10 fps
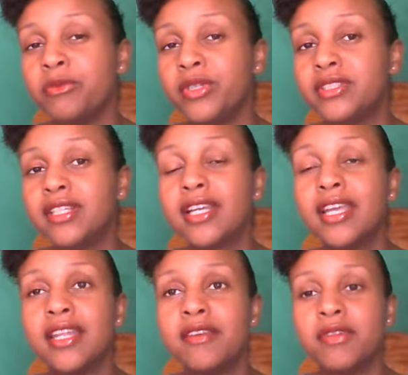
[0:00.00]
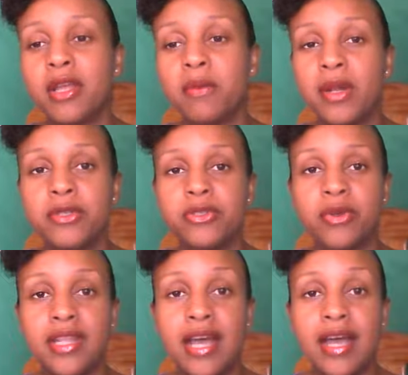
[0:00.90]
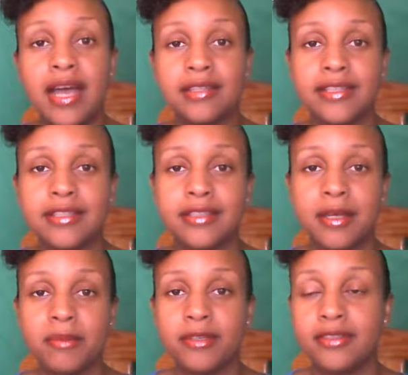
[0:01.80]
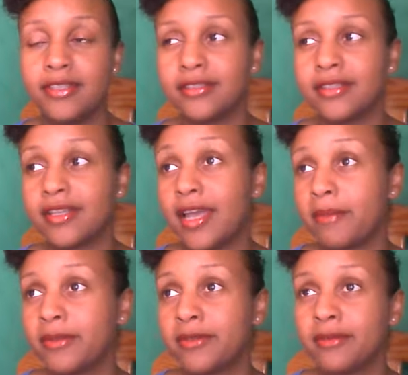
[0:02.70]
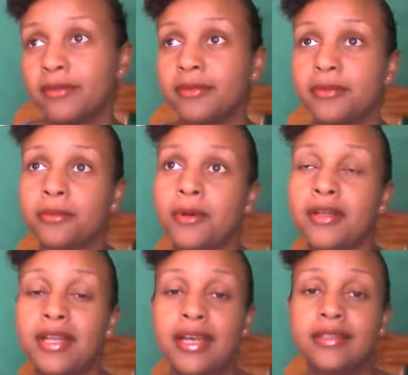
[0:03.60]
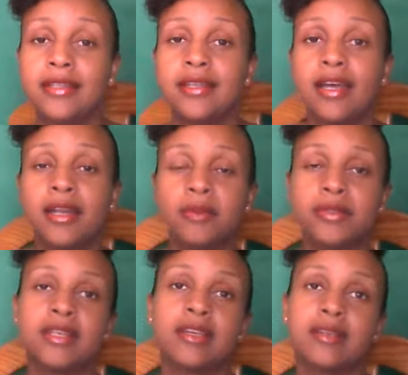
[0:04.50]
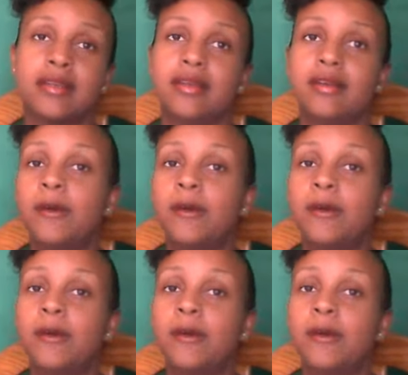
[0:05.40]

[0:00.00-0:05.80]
was looking, even like when I was doing that assets, liabilities, and capital one that I did, and I was like,